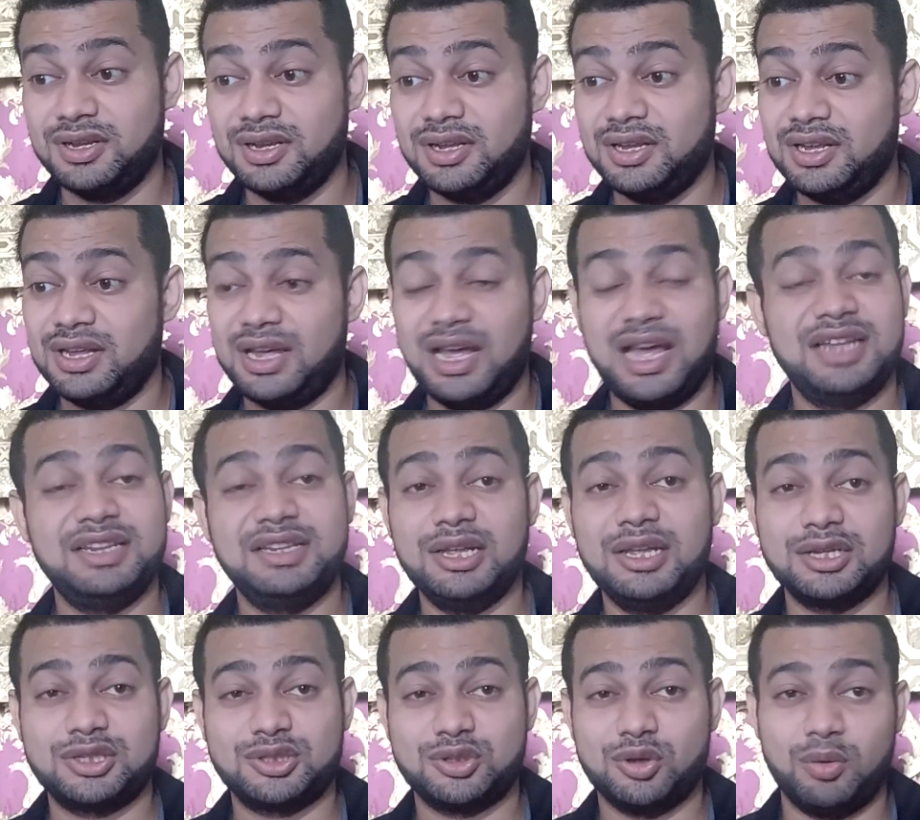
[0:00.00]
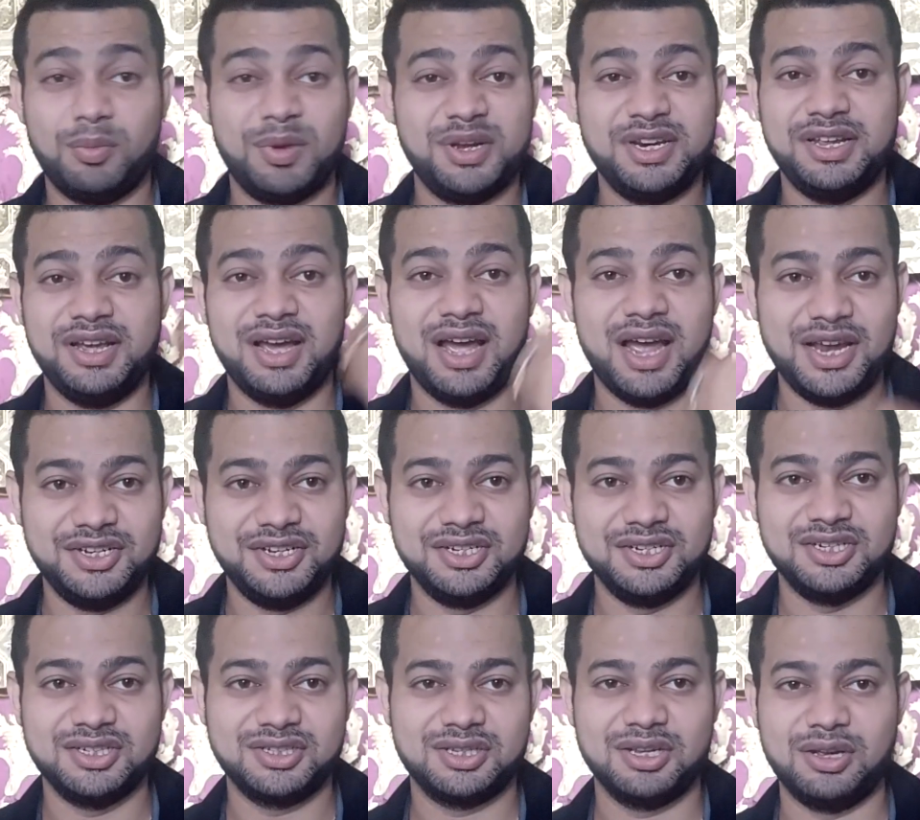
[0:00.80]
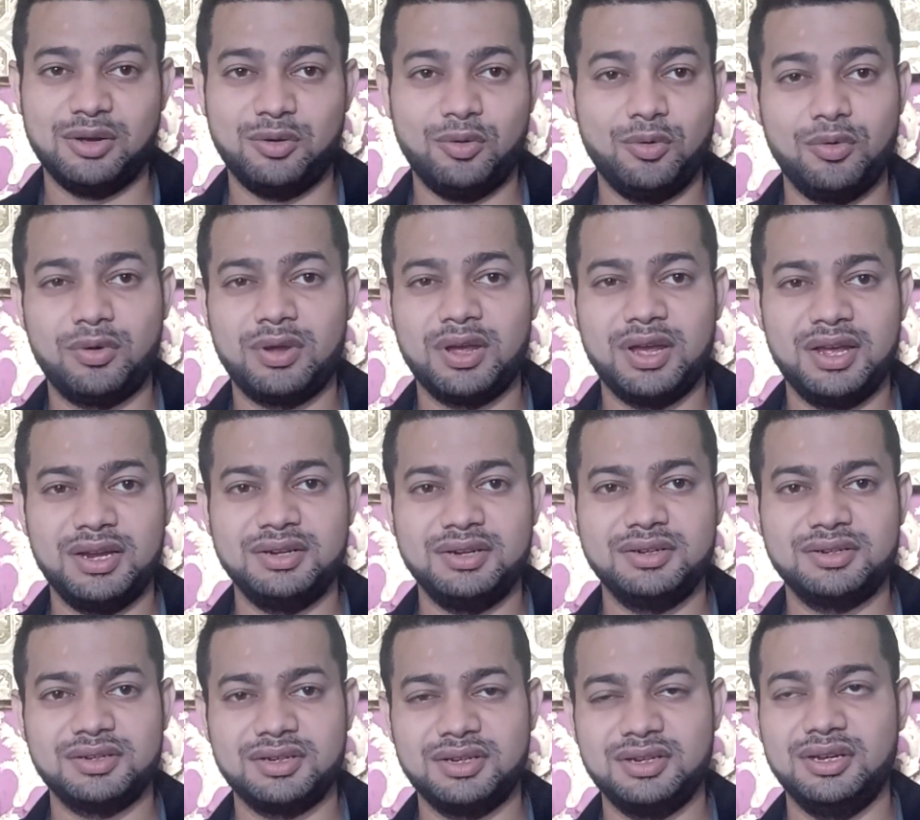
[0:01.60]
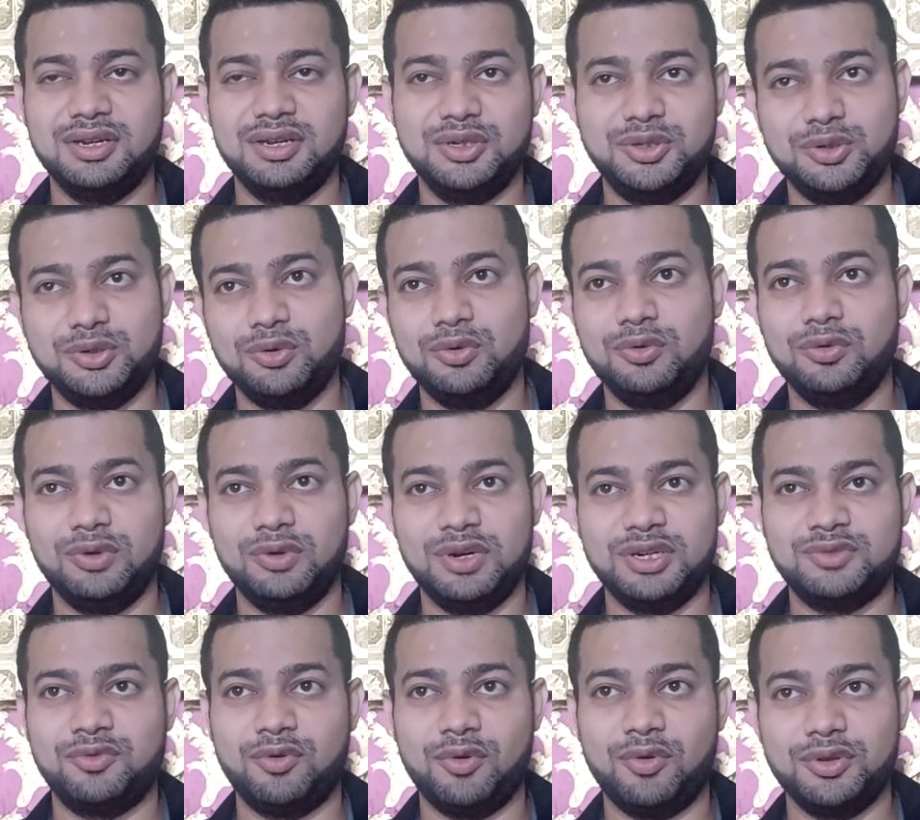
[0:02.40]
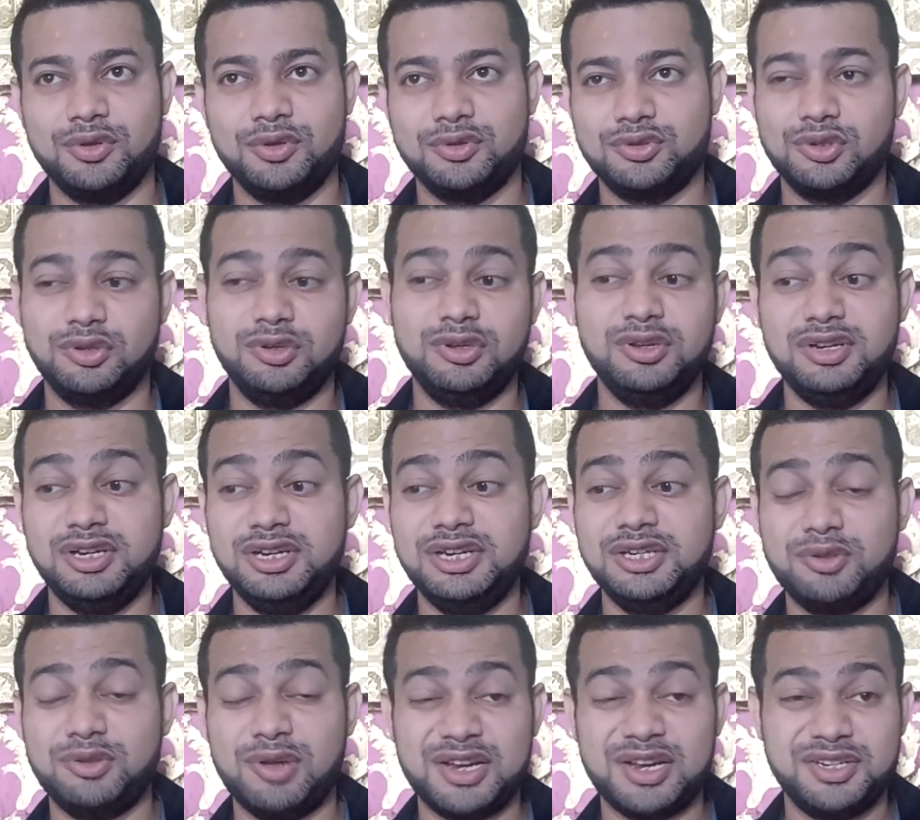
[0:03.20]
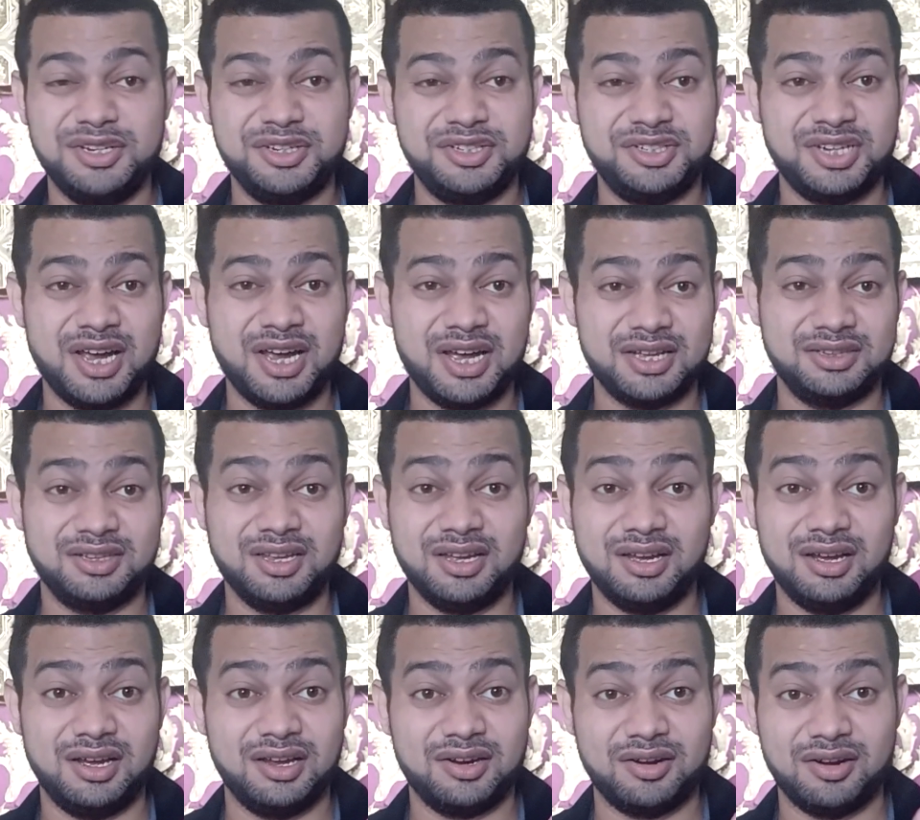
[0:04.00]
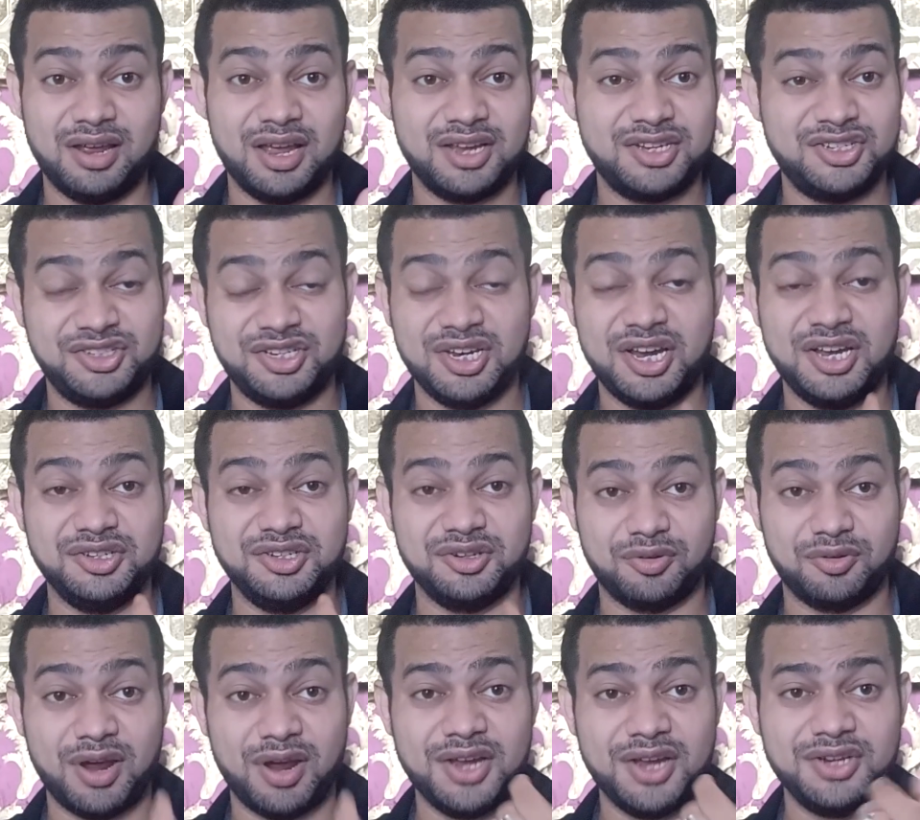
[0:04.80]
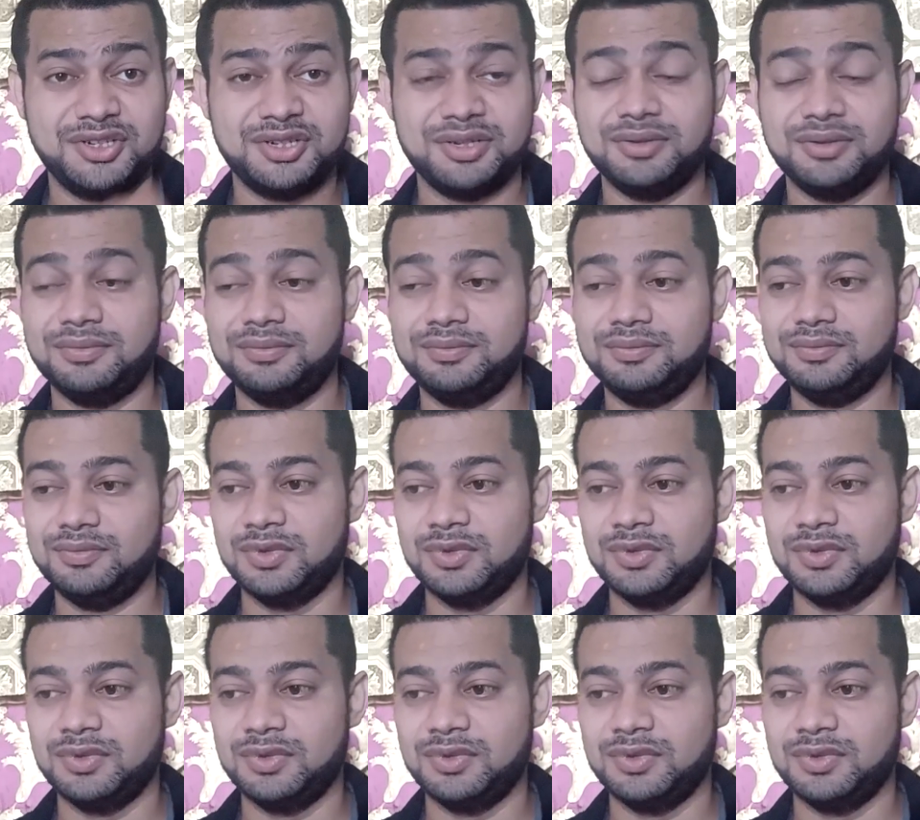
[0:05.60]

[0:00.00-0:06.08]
And there are so many agents who can do it for you. So you need to actually check the exchange rate.